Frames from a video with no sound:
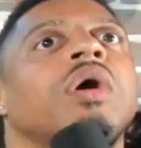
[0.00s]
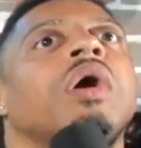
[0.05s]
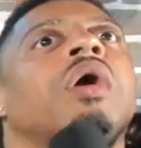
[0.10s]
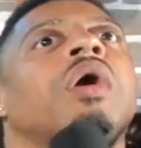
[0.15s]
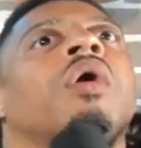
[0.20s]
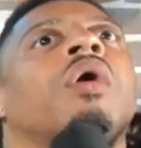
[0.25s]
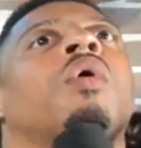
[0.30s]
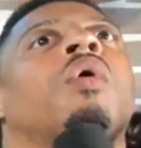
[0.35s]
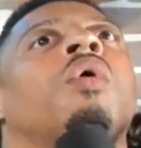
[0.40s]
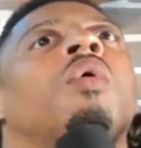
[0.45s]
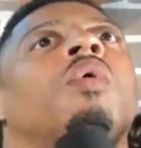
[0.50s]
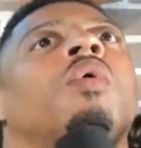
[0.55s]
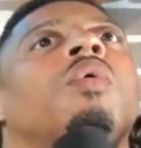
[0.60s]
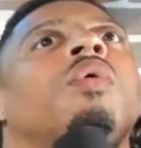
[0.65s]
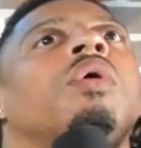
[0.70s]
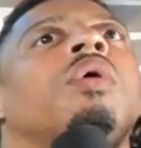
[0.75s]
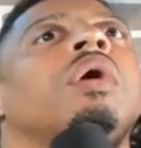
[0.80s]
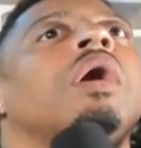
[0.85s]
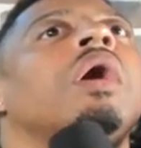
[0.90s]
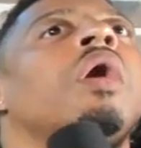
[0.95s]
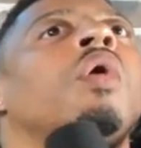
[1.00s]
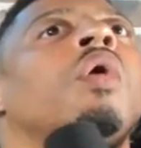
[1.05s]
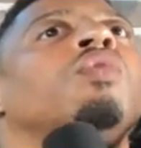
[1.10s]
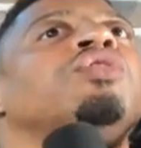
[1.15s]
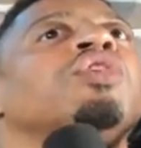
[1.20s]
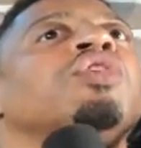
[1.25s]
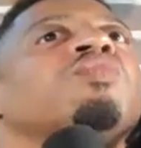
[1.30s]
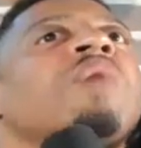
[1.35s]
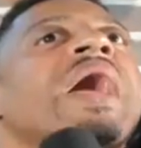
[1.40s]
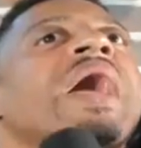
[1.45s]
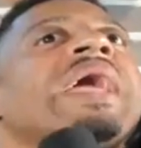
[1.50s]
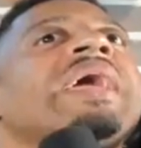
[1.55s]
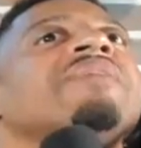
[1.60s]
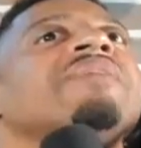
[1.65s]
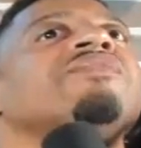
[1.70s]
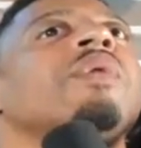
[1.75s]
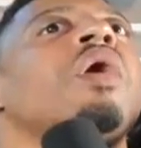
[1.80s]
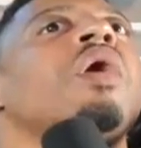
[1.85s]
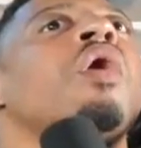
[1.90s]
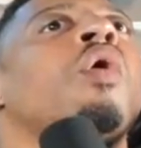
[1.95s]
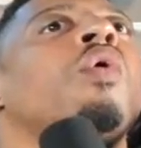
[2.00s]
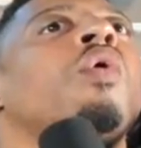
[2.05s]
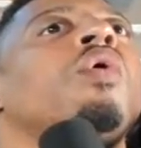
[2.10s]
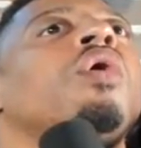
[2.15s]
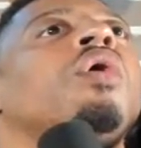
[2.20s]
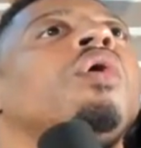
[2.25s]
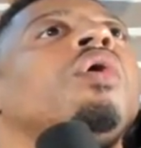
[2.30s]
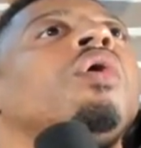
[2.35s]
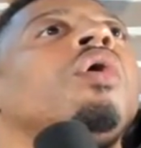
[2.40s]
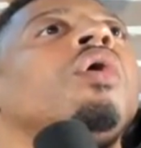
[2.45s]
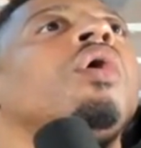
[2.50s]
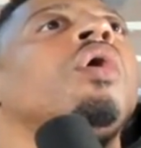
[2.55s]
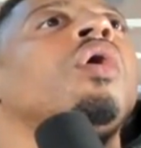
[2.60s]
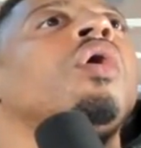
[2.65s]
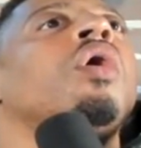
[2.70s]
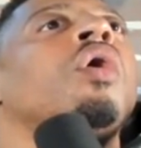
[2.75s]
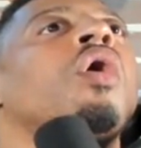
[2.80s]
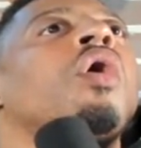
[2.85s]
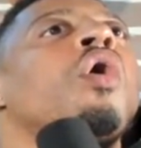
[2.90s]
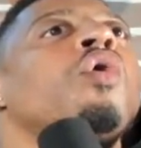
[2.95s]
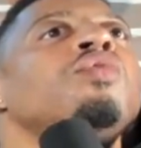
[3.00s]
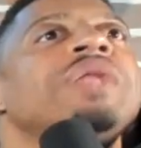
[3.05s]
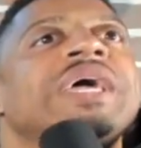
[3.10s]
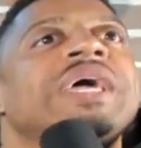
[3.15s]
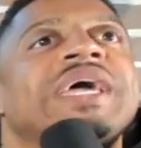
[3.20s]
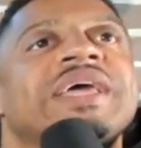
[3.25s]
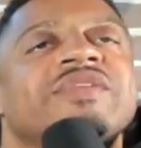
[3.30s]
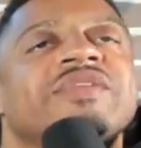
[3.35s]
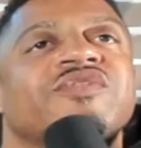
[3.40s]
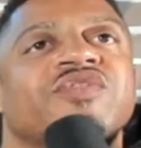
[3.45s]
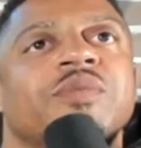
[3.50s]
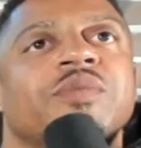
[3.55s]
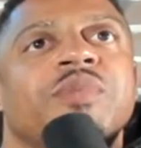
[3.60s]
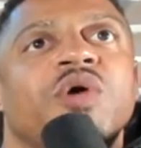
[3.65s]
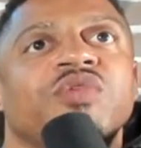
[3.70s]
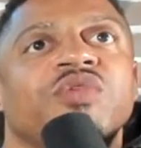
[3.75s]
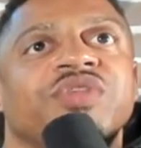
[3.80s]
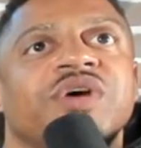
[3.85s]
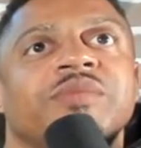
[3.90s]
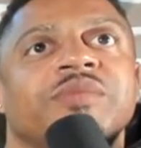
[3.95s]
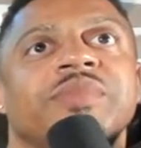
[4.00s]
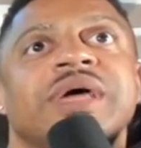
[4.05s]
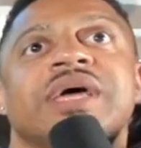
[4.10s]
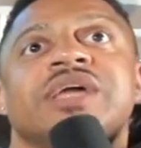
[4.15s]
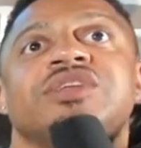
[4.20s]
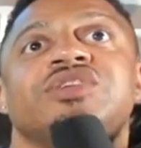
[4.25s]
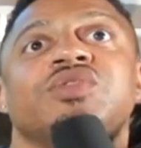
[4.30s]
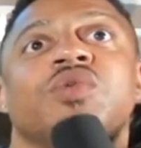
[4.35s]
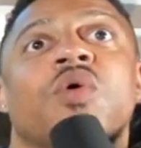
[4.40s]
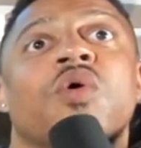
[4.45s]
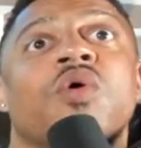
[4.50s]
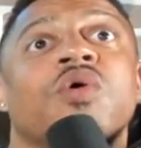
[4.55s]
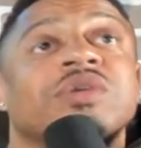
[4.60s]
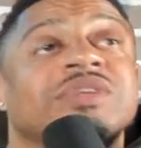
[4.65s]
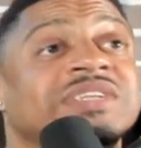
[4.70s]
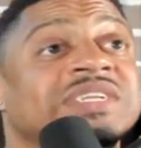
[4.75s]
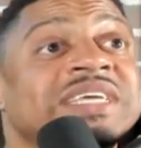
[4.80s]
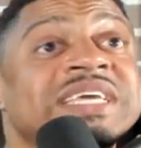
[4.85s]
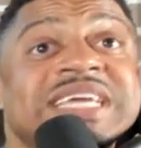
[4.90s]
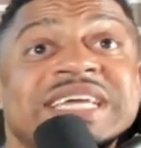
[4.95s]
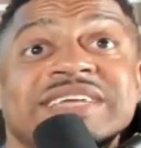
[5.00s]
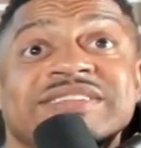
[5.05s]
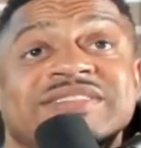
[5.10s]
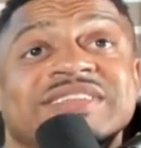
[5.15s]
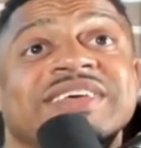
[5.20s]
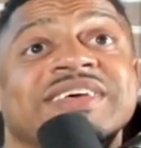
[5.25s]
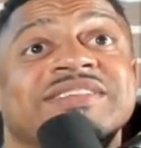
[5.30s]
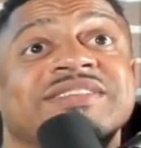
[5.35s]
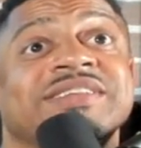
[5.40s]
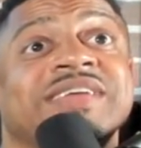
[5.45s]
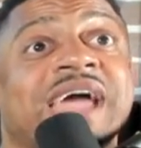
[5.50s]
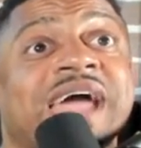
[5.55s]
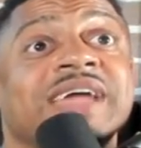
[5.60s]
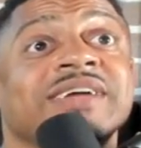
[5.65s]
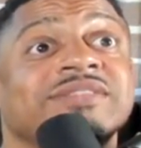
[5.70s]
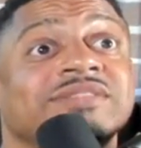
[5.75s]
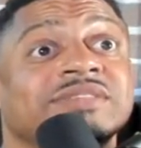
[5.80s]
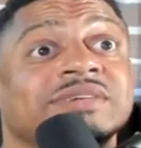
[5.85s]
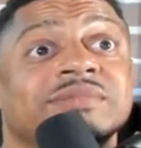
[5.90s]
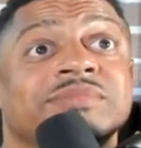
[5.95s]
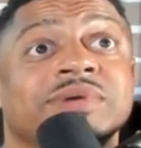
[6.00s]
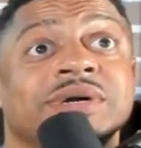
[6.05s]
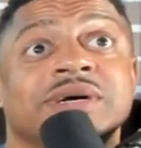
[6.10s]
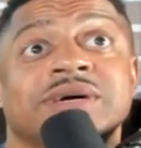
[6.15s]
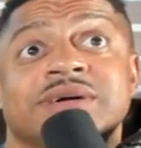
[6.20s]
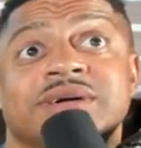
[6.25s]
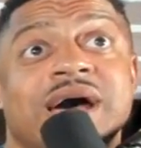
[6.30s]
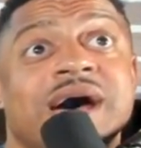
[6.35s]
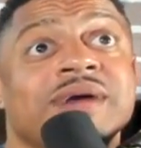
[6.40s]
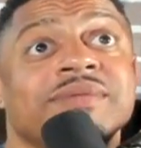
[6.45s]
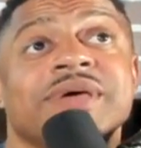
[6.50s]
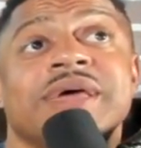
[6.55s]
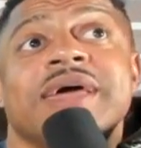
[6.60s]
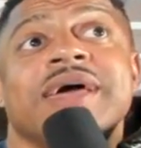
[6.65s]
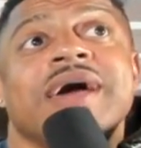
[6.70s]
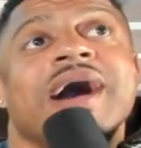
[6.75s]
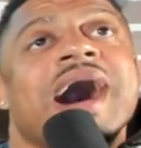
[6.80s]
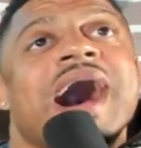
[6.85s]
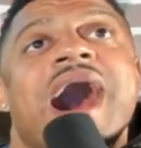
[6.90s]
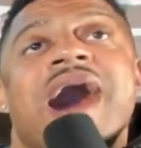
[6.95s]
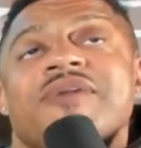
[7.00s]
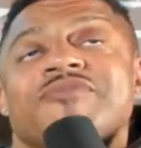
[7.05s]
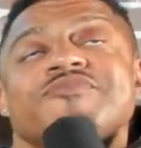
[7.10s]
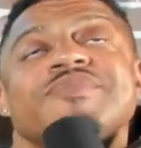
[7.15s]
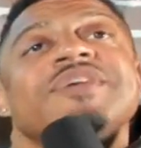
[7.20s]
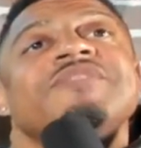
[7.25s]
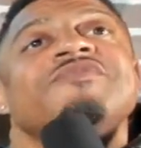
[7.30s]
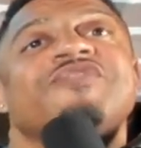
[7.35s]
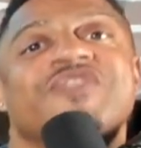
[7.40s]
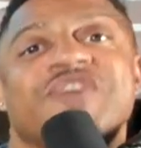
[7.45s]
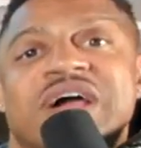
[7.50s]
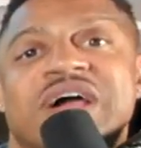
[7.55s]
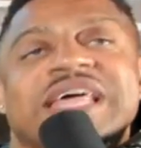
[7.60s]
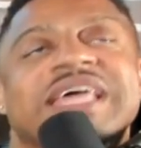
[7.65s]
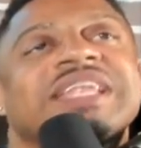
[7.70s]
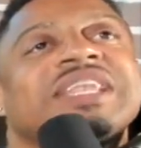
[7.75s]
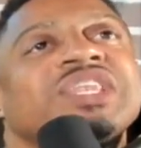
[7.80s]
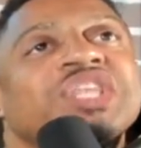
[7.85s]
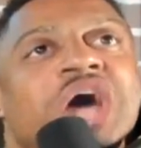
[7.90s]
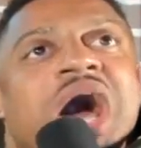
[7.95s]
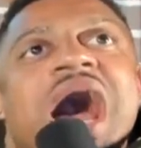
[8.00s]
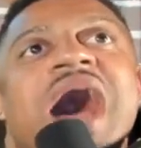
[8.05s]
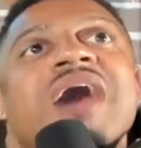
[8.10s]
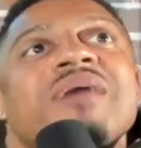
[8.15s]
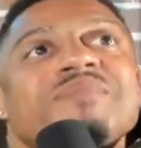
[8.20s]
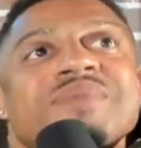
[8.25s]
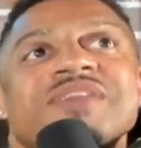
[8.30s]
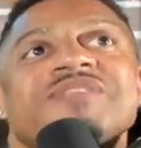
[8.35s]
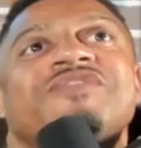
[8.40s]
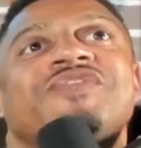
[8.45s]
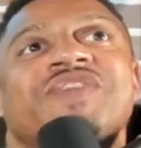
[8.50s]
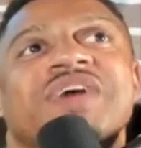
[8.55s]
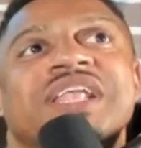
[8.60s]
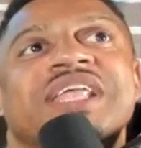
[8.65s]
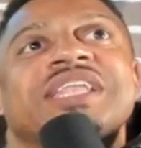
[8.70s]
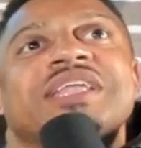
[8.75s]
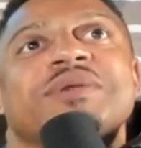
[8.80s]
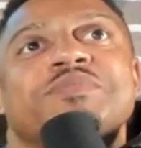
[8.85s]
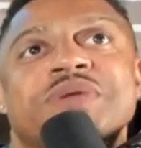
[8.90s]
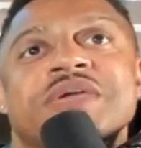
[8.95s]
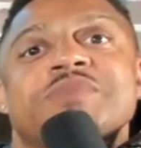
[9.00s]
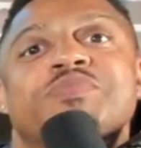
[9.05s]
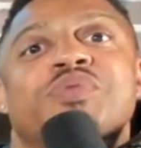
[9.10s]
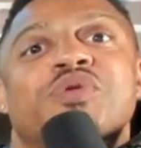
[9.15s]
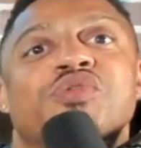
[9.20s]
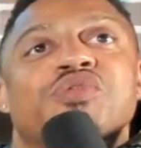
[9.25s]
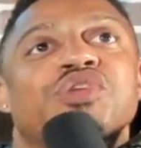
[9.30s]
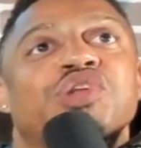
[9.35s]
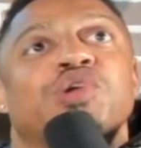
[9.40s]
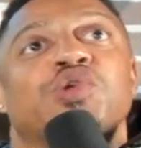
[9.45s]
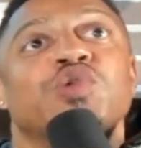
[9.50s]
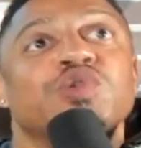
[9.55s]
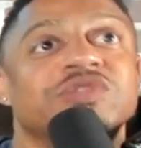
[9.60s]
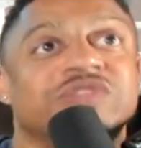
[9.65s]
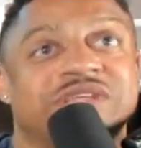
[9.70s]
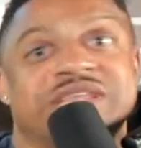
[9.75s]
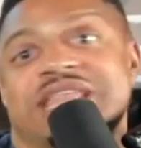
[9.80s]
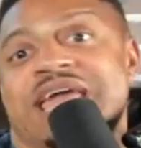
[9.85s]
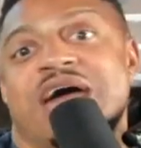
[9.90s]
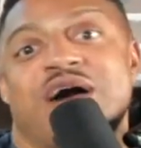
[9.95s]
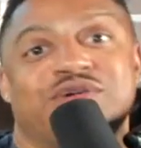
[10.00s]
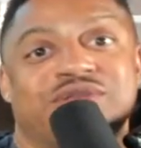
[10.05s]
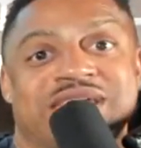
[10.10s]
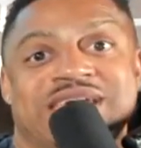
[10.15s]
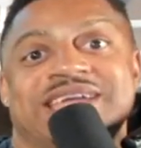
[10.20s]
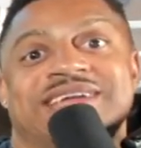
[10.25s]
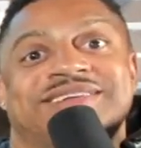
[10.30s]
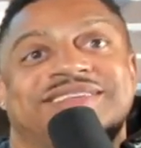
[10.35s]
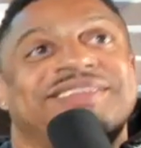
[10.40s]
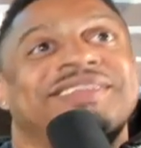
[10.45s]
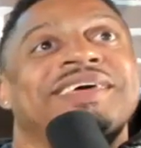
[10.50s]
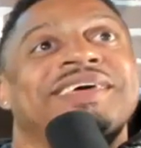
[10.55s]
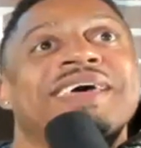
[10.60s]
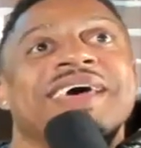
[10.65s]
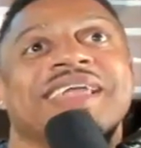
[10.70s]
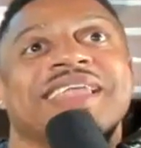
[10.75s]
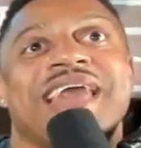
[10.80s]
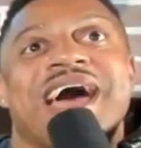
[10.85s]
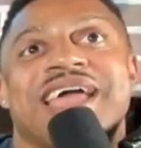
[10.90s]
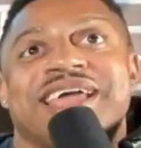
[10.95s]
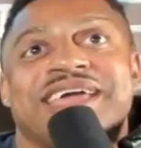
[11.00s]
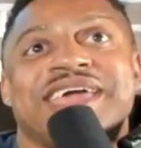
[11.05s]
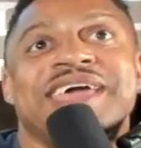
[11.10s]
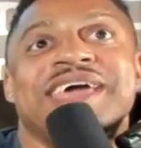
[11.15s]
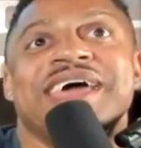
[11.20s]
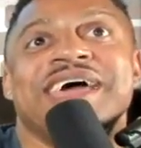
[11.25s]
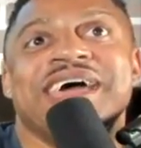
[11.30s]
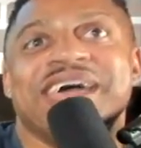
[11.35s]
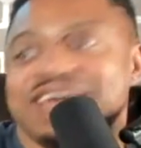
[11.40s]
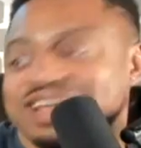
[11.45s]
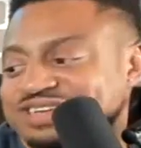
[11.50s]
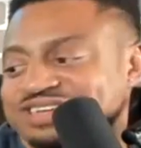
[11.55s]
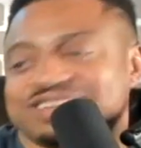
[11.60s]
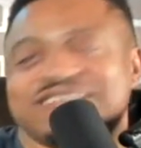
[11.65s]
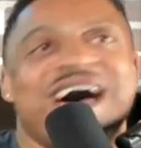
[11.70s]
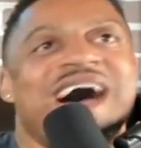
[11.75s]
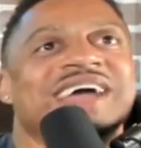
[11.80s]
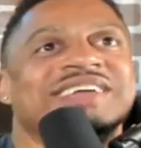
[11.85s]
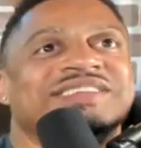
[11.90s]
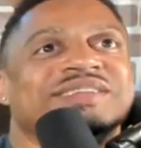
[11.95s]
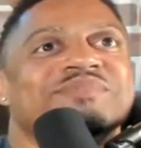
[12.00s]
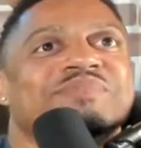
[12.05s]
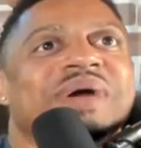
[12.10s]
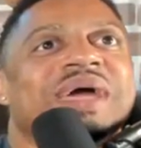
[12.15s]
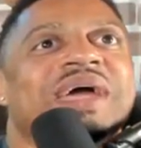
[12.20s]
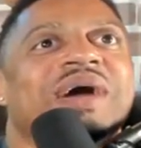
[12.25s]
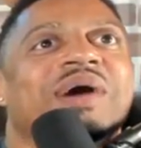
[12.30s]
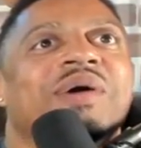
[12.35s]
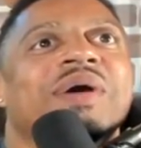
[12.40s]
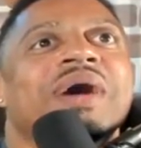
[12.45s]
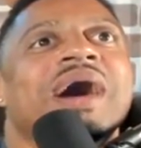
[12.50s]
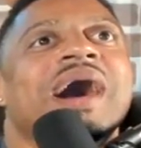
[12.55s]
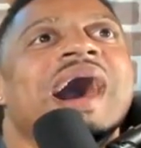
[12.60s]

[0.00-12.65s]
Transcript: Oh, good right hand. Oh, holding and hitting from both of them. Dude, Ortiz is gangster, bro. I've been feeling the people losing nowadays. Like, hit the Tyson Bell.